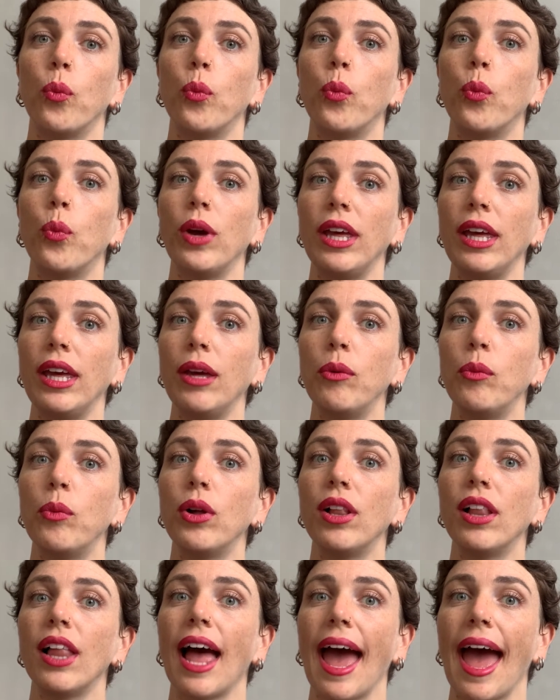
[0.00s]
we
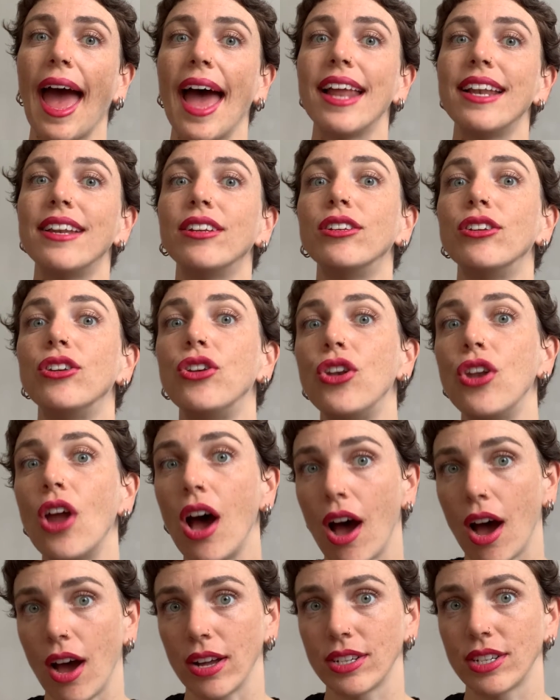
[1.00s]
will add
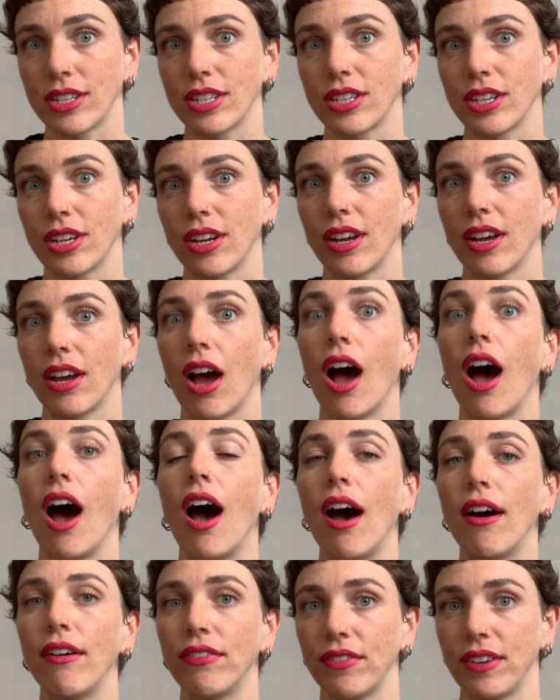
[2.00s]
not
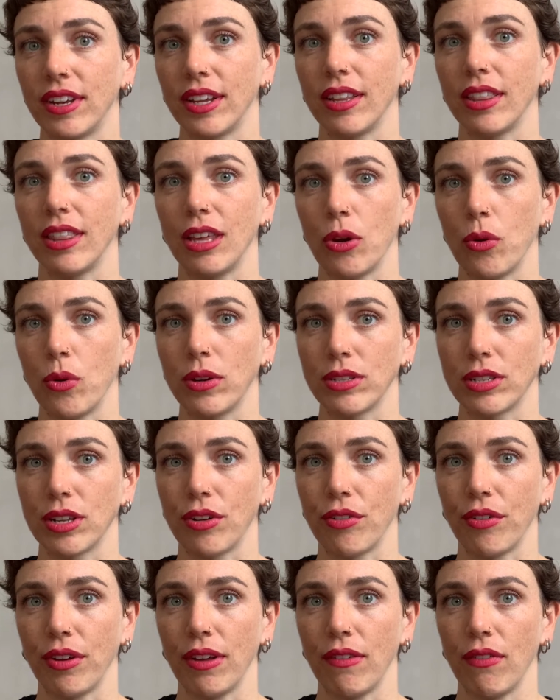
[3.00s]
after the
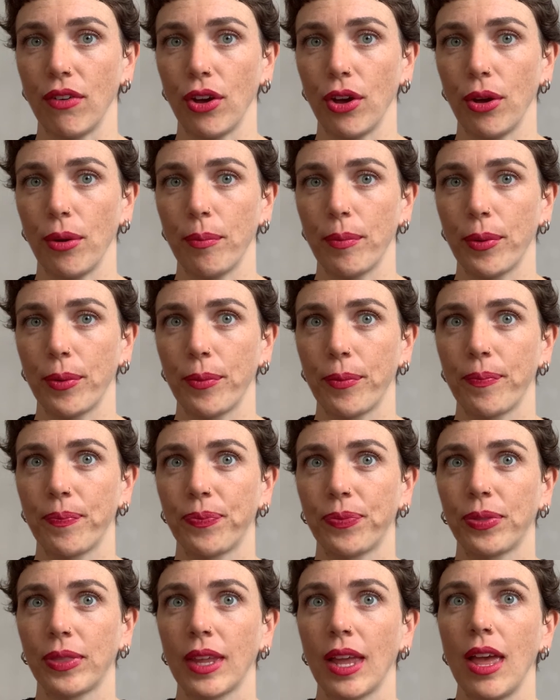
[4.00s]
auxiliary verb.
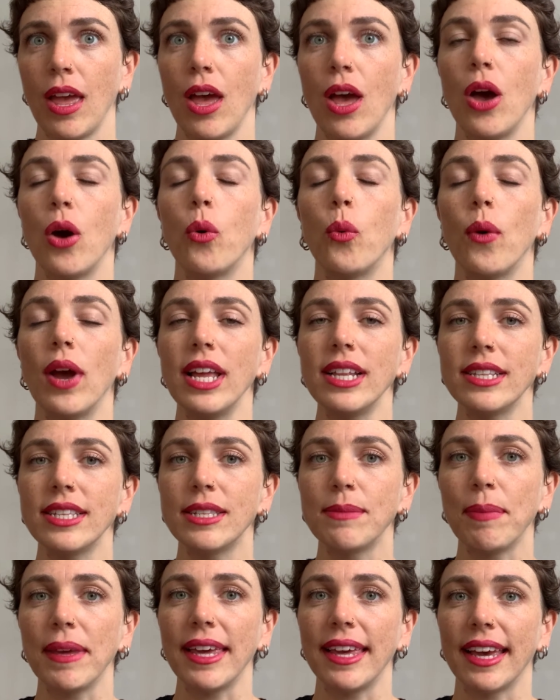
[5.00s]
When
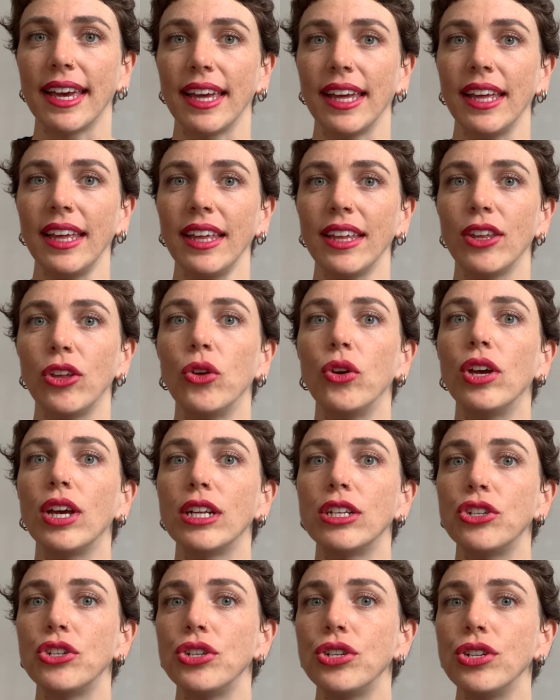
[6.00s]
speaking, you
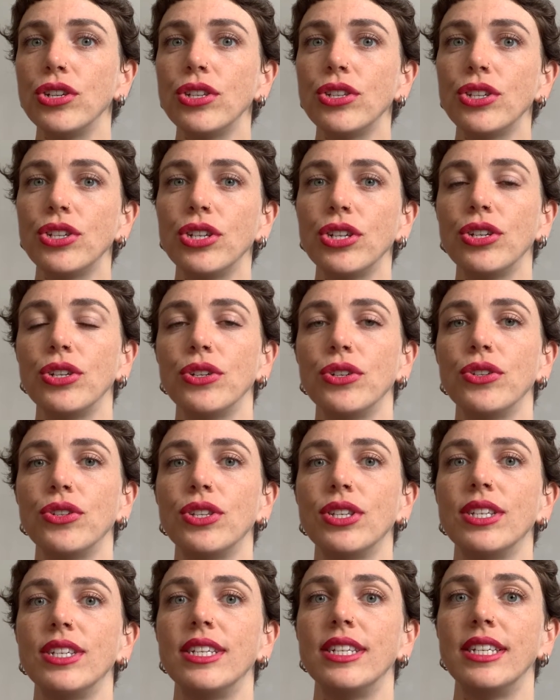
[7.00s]
can choose to
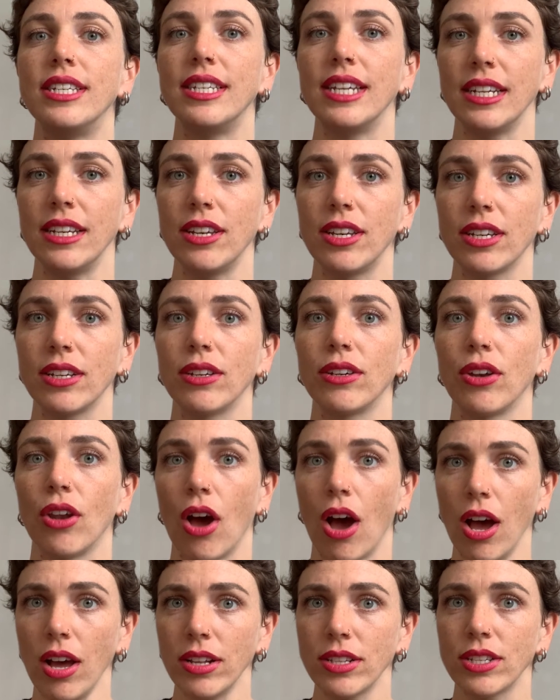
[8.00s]
use did
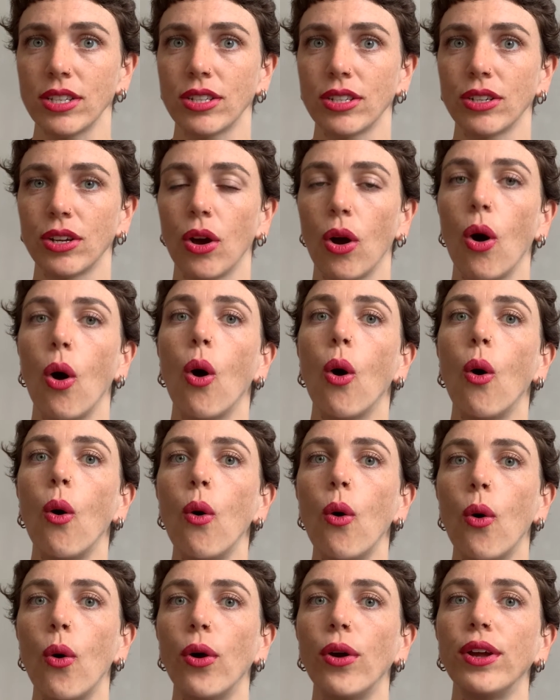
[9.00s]
not,
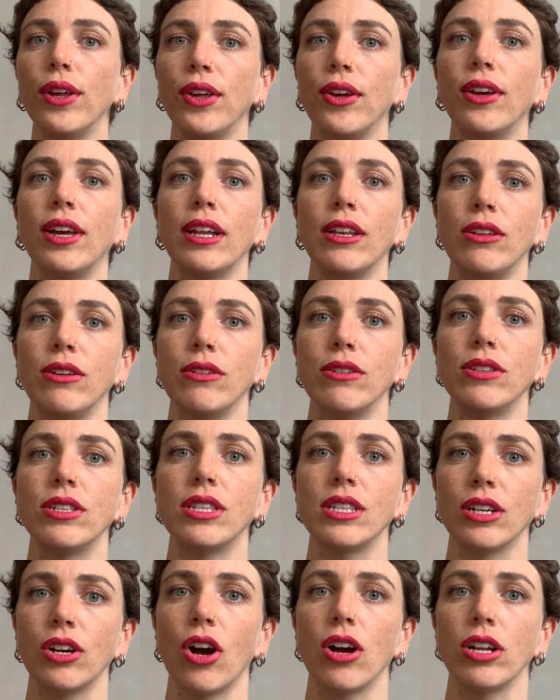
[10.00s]
or you can use
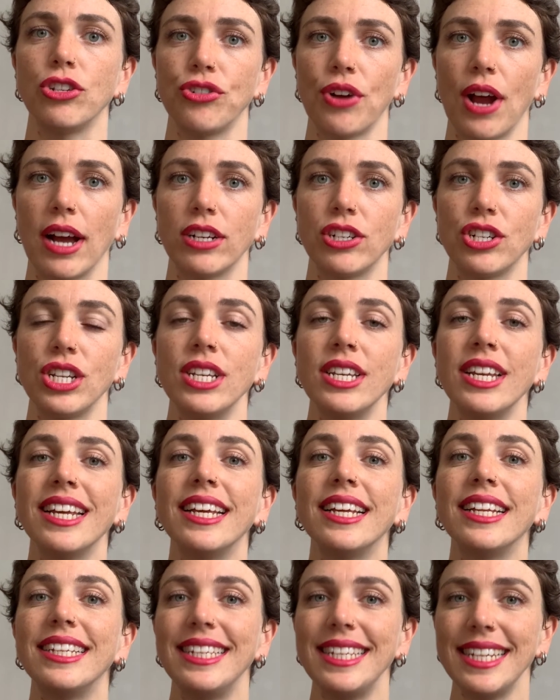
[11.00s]
the contraction
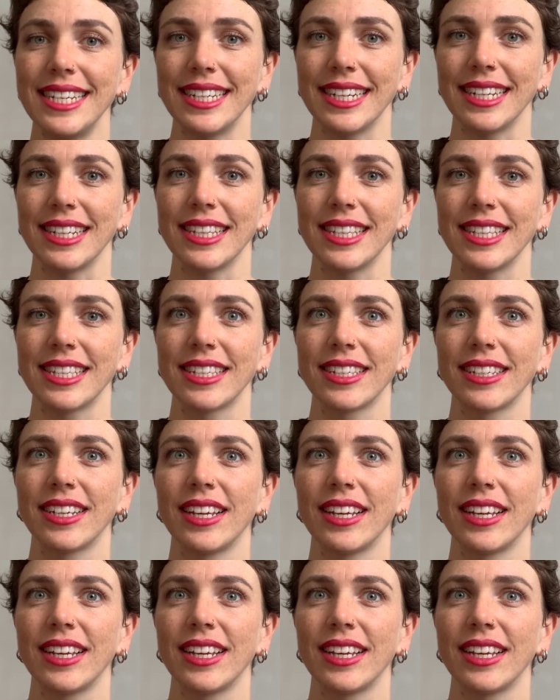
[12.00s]
didn't.